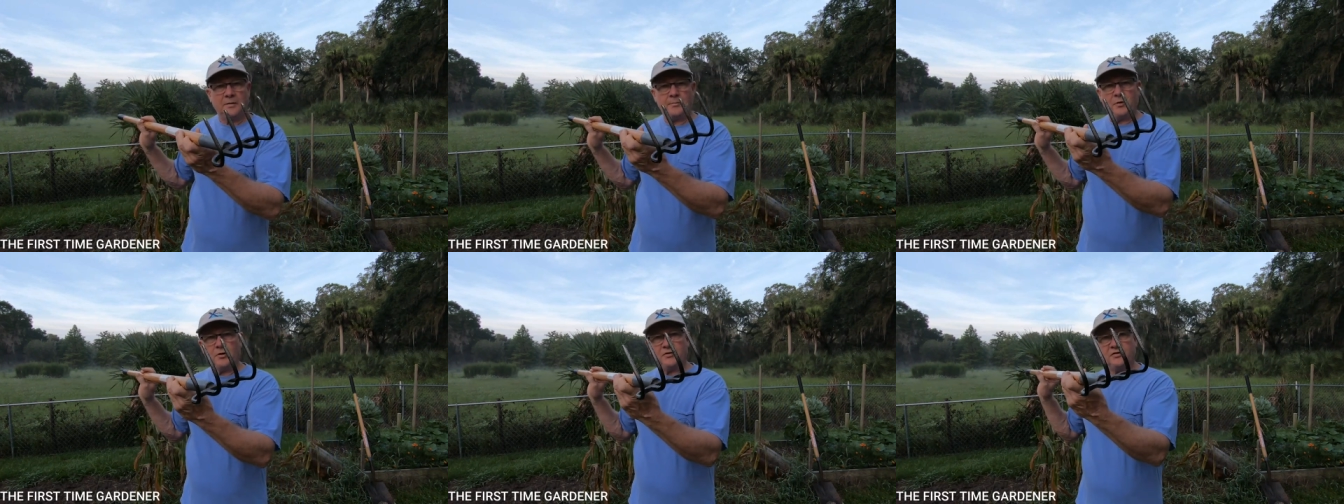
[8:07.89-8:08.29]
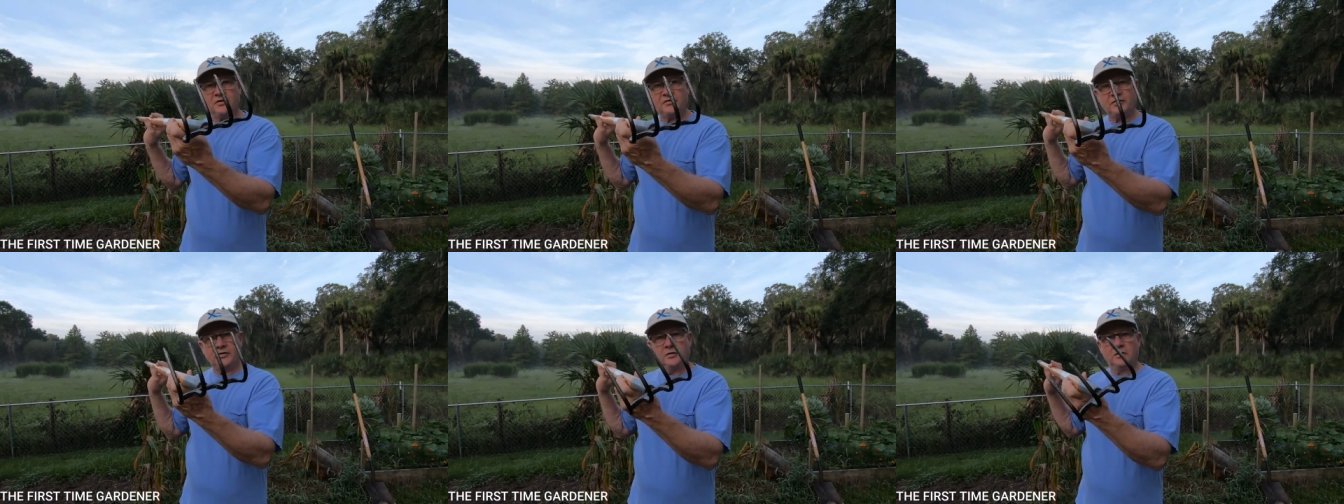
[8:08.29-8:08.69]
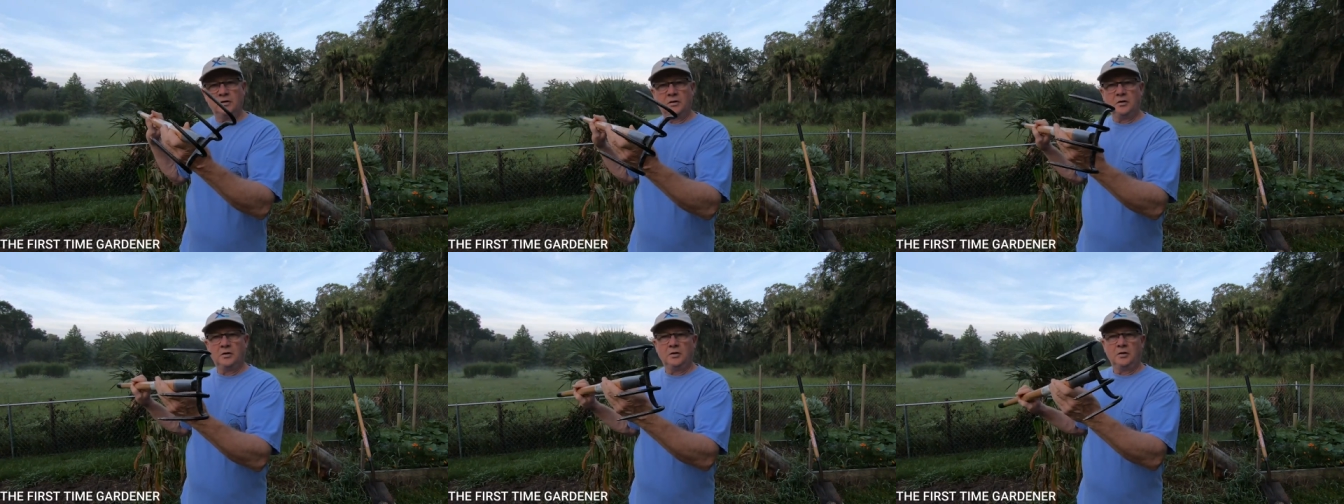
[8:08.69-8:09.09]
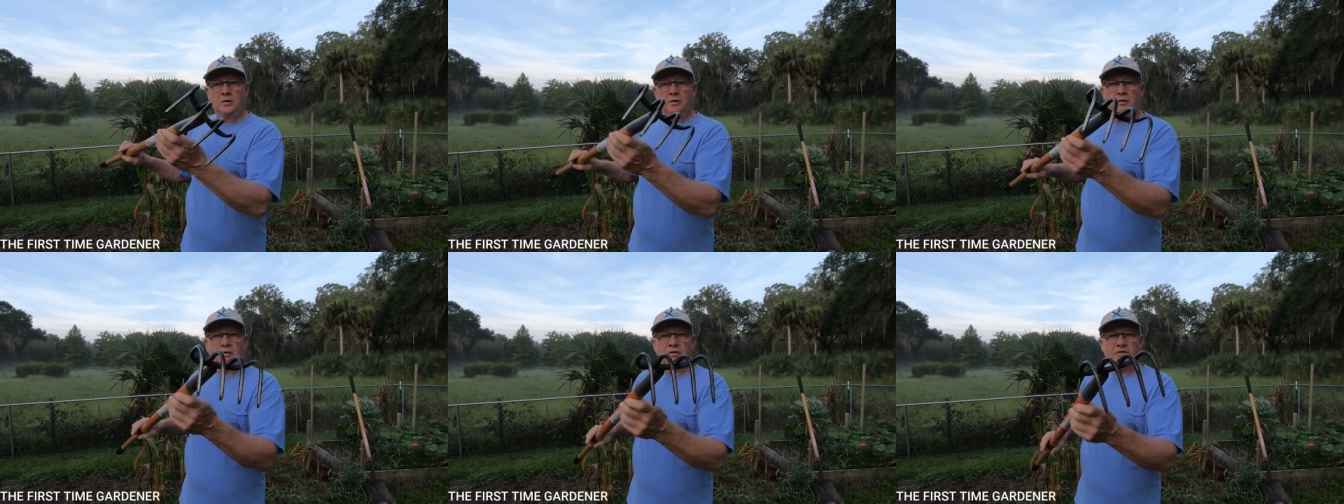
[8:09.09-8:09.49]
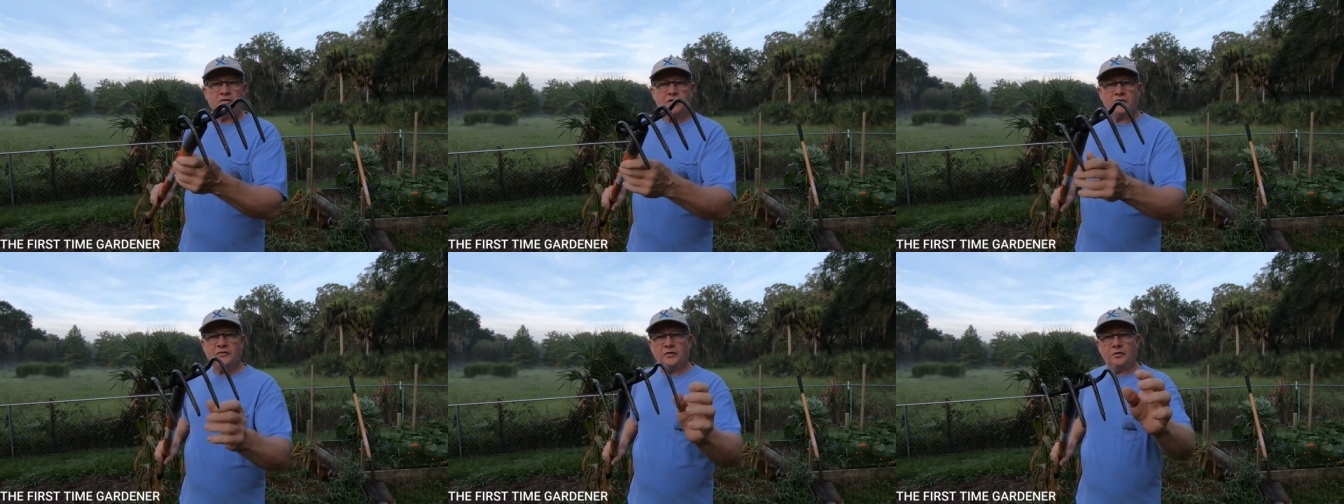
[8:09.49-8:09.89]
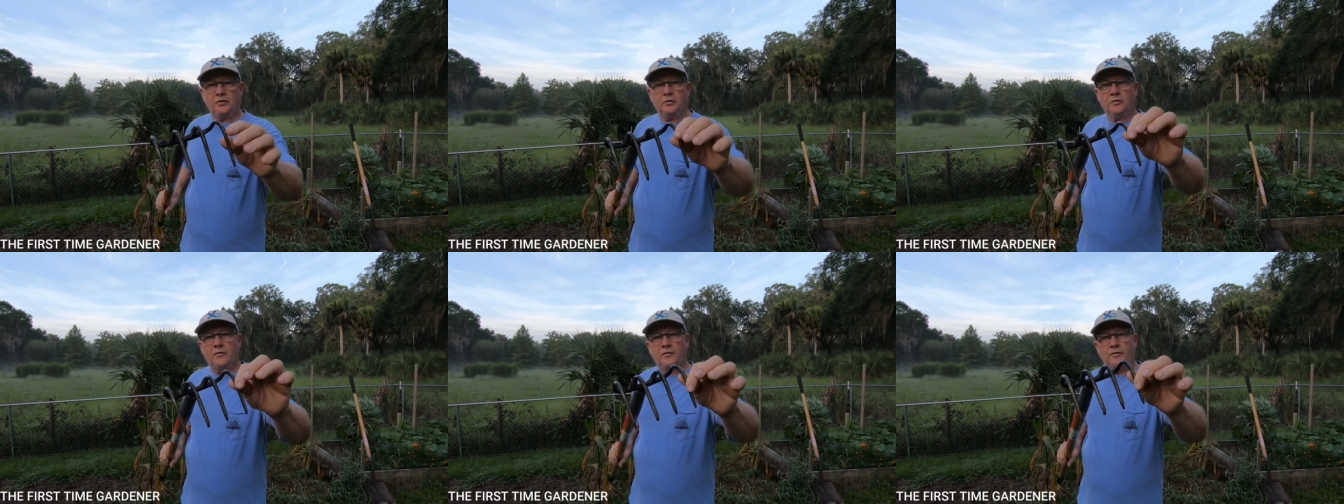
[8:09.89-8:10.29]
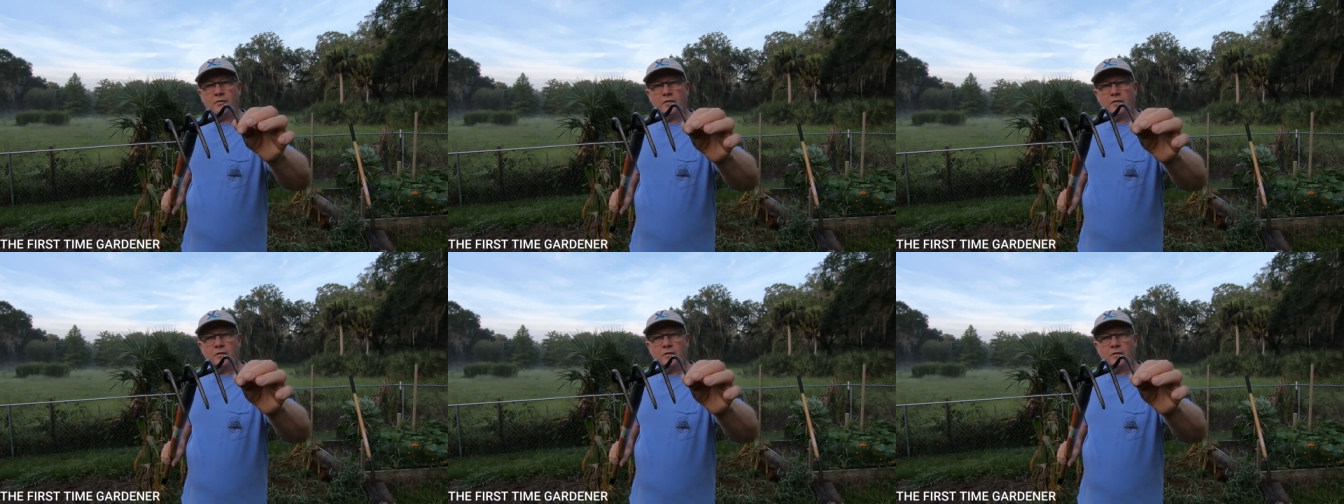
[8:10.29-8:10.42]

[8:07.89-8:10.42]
purchased is just a little,